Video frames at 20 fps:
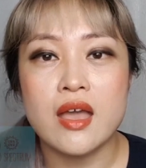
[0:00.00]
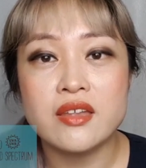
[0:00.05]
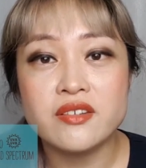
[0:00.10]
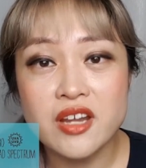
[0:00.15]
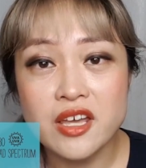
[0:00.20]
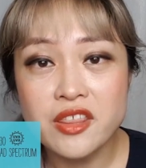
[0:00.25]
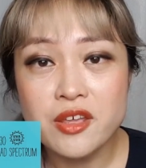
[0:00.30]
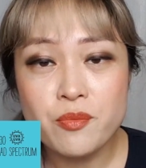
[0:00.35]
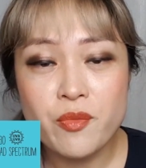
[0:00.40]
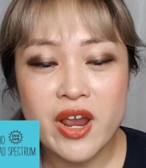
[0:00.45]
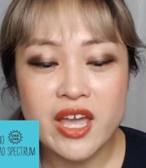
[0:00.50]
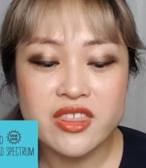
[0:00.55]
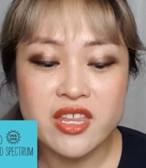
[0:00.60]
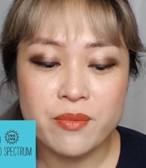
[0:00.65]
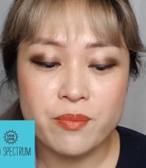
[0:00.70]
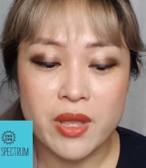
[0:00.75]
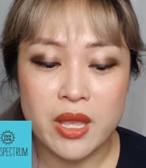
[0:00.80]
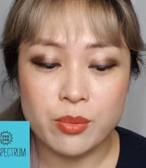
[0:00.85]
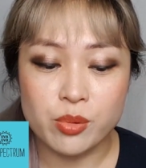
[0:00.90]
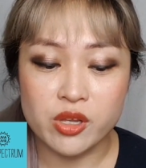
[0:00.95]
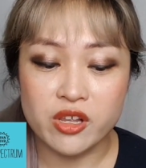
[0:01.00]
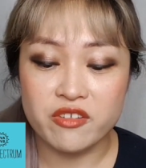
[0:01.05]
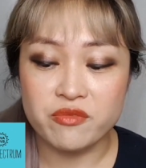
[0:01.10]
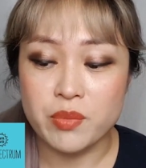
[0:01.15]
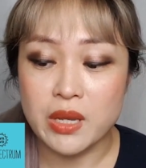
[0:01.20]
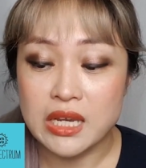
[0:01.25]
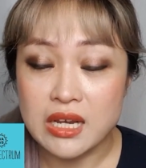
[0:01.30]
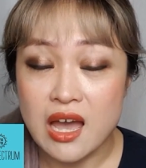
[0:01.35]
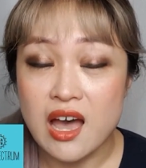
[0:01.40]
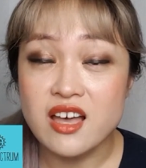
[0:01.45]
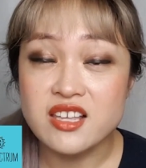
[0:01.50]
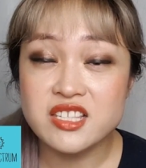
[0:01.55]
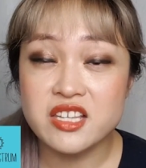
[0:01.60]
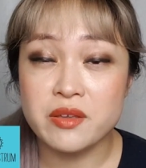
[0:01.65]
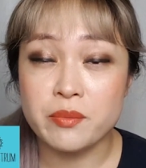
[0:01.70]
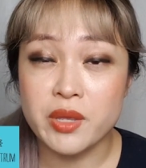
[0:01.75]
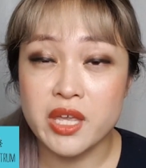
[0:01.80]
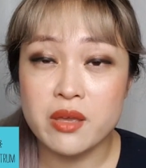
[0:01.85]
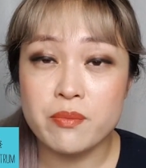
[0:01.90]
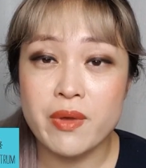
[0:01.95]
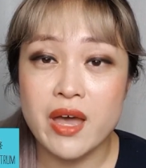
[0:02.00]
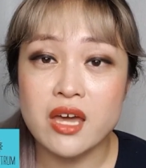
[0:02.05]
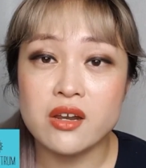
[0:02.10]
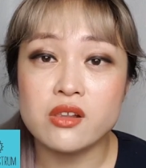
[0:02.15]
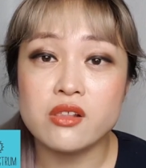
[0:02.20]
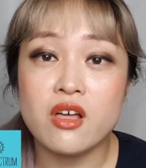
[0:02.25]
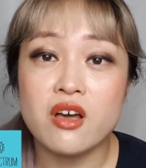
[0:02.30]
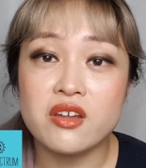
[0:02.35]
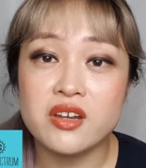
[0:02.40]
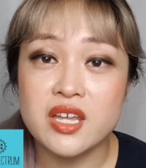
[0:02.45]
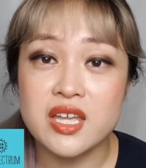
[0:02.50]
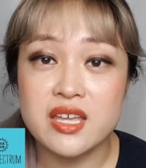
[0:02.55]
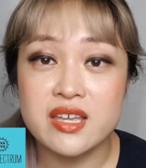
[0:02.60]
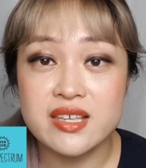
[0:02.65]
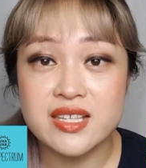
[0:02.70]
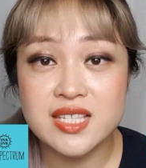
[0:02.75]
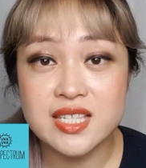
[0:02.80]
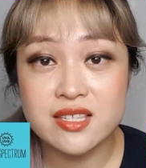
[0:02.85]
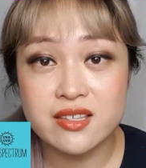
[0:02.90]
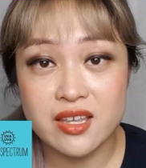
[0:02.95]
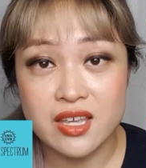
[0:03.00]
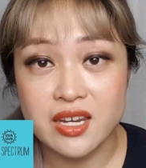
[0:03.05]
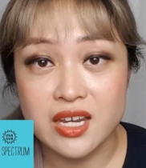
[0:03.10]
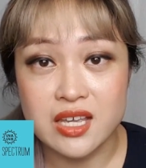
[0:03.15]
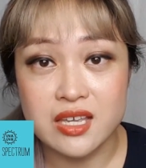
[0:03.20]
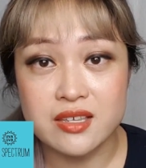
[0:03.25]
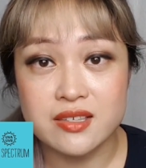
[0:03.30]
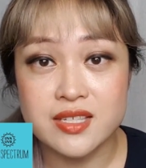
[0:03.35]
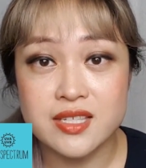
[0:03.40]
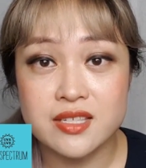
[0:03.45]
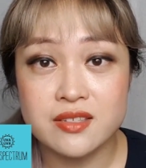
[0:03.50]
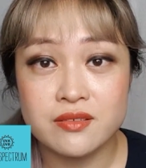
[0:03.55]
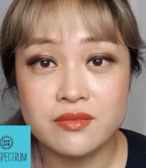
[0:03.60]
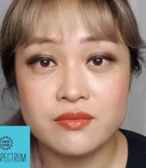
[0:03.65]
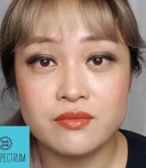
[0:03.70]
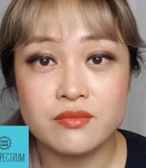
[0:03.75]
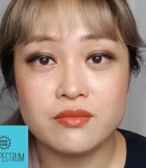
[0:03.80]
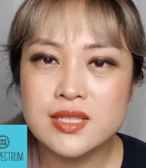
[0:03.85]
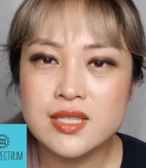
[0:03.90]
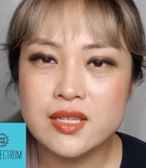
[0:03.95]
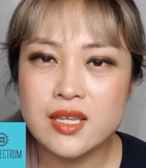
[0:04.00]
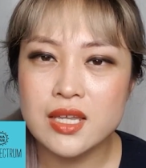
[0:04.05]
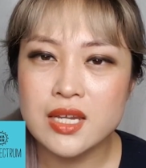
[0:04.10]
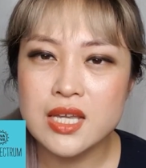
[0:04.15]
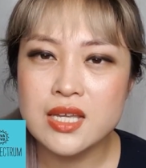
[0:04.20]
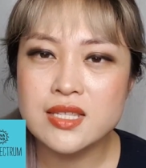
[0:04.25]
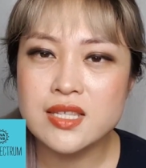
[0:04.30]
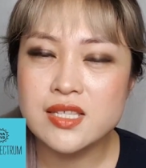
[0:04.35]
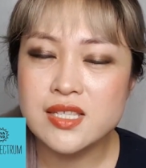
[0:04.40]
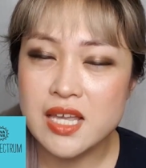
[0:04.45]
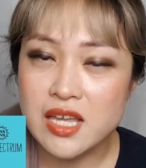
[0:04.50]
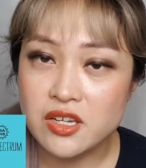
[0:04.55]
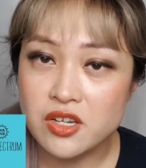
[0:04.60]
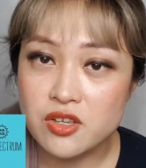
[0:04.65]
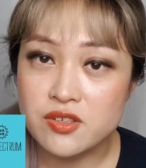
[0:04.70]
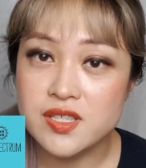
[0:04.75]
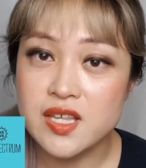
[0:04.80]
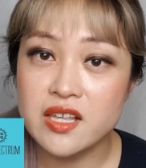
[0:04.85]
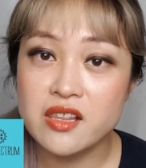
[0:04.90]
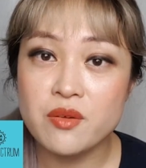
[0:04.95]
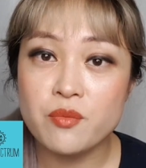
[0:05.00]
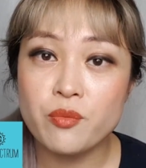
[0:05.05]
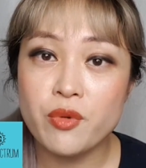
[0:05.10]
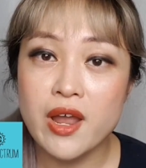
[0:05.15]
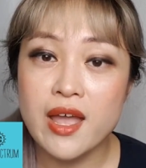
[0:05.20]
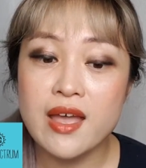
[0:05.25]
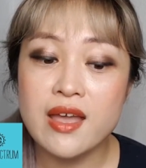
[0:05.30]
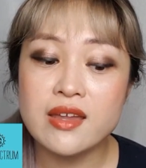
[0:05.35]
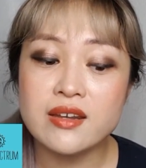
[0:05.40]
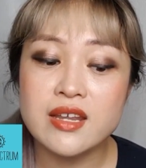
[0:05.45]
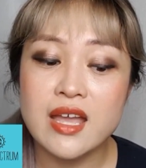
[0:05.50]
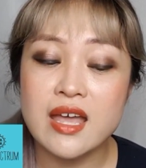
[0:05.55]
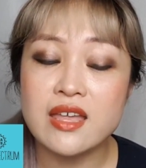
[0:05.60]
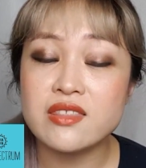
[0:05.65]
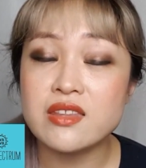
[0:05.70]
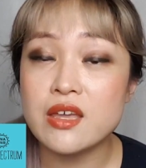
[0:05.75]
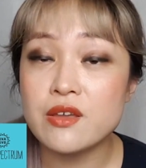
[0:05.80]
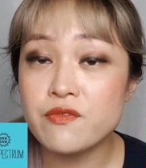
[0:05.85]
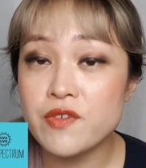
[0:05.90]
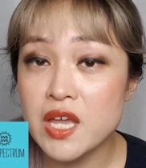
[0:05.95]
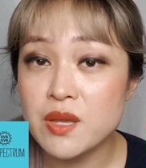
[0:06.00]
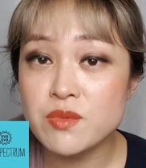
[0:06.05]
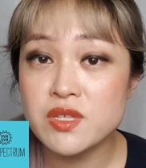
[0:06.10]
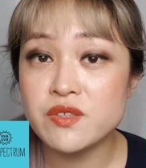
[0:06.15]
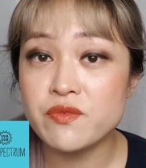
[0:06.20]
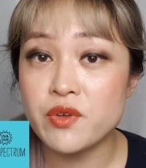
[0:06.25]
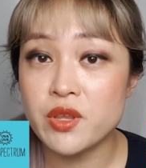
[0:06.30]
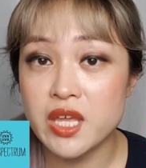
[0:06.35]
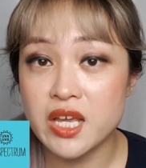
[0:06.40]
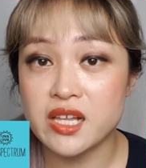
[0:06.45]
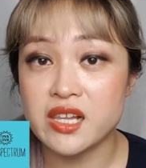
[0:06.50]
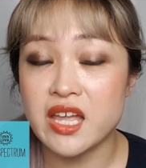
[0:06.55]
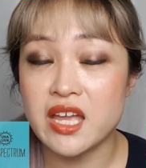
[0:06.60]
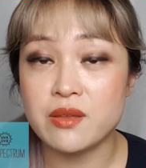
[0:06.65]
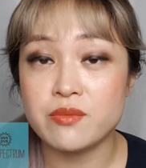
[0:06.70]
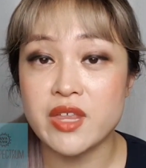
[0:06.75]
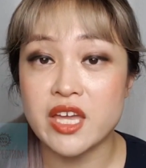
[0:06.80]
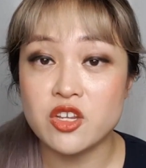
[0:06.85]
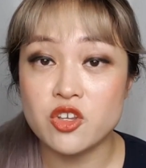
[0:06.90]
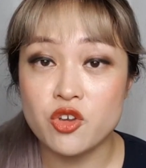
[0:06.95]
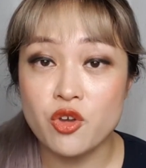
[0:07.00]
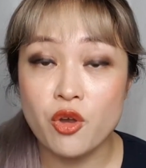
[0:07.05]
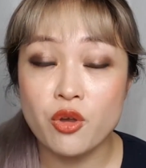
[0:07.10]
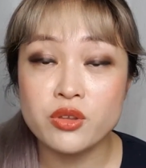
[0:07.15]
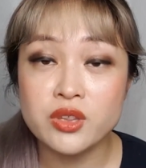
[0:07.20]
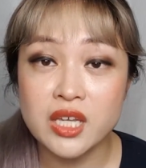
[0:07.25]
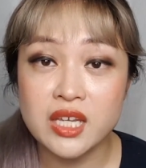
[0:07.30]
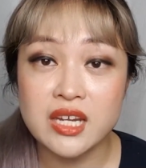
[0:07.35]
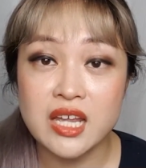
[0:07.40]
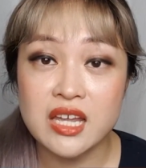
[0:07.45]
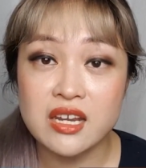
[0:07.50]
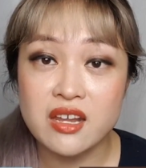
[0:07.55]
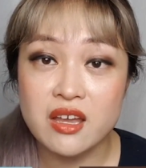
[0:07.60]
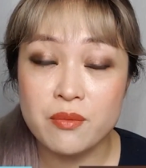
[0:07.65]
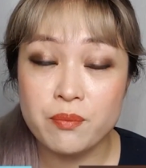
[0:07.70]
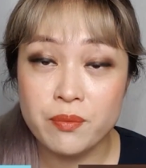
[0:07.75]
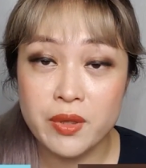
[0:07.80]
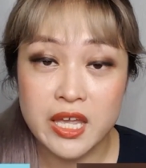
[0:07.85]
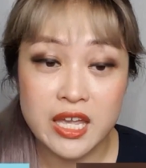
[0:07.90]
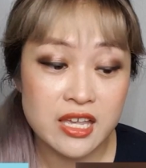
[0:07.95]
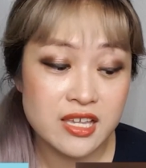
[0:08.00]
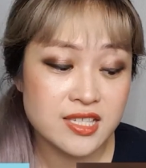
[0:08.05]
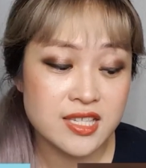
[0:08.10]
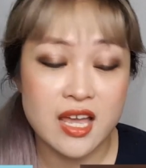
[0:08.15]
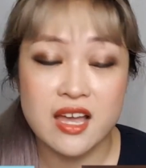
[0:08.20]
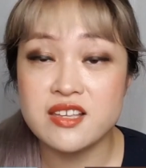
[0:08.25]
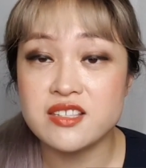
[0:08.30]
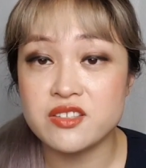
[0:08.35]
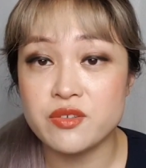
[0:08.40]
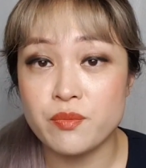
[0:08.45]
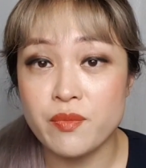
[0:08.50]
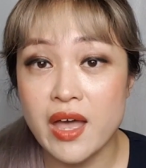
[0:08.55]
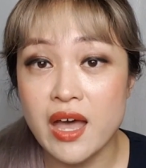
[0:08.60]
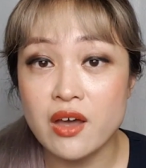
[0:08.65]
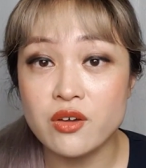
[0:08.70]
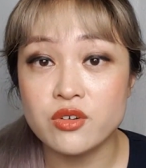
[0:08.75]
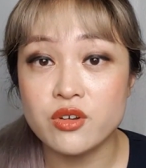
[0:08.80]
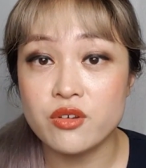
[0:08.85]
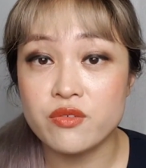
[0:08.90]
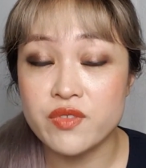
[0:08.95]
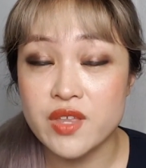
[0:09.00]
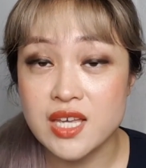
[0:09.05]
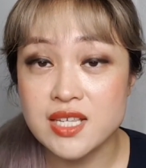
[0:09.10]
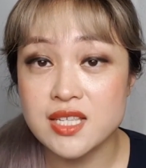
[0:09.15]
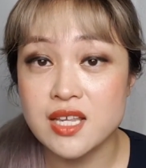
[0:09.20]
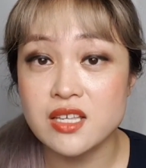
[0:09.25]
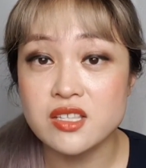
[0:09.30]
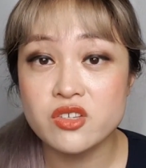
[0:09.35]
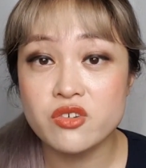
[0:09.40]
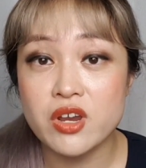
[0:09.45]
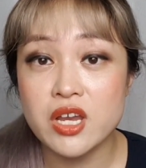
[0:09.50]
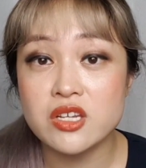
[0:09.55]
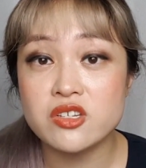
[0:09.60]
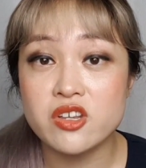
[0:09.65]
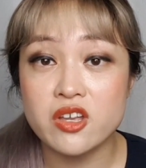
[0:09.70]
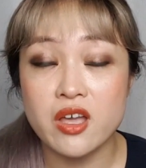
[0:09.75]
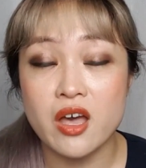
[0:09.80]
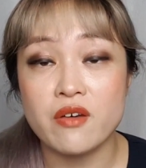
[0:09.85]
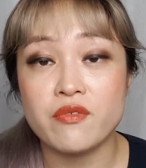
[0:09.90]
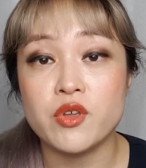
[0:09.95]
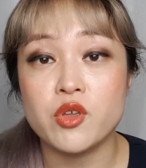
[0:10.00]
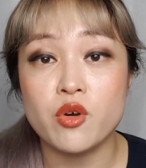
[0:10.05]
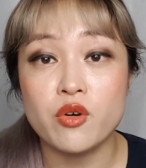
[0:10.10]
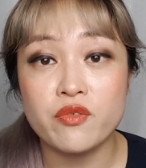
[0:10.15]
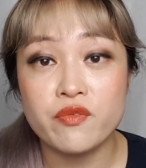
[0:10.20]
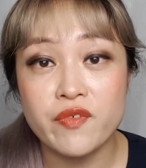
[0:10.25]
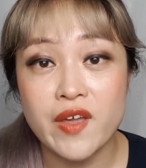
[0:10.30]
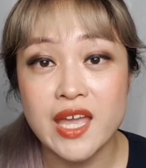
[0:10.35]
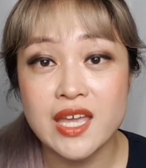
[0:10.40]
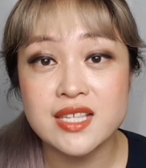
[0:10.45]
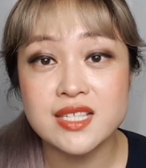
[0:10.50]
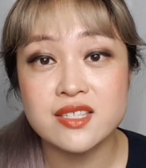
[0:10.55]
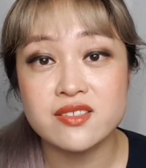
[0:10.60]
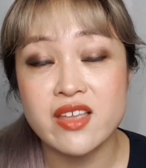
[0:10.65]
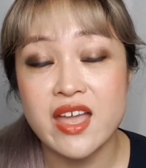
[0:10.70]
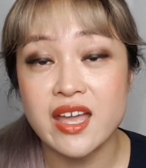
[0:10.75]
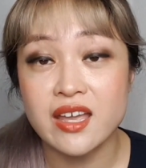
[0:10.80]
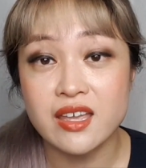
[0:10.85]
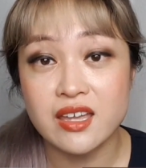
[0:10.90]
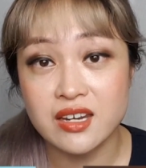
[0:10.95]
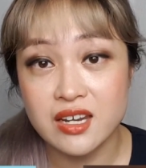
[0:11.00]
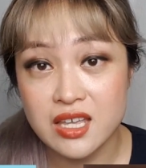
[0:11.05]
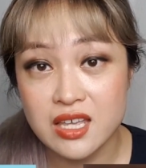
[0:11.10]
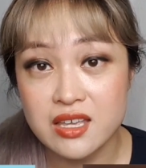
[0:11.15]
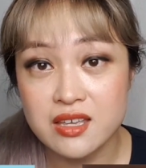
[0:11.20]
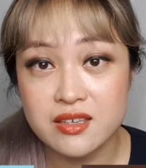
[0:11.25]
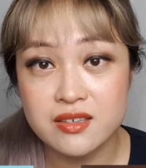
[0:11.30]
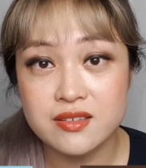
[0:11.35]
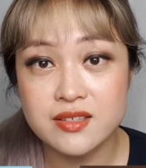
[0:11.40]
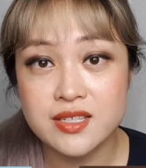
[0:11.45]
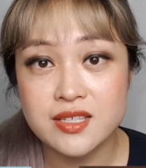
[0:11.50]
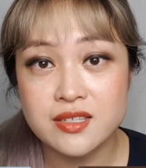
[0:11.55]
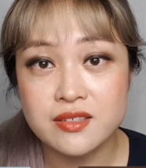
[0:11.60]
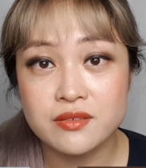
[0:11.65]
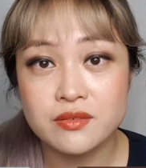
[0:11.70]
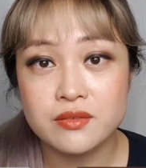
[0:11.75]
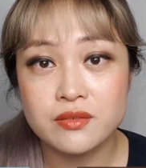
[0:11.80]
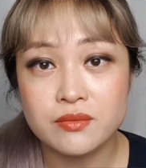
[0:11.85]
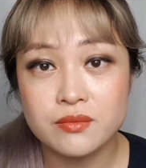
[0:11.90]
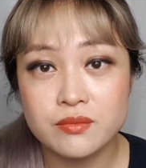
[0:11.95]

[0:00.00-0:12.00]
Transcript: Another brand that people have been asking me about a lot is Skinnies. Skinnies is a New Zealand brand and they're famous for their claim that you only need a pea-sized amount of their sunscreen to cover your face, neck and ears.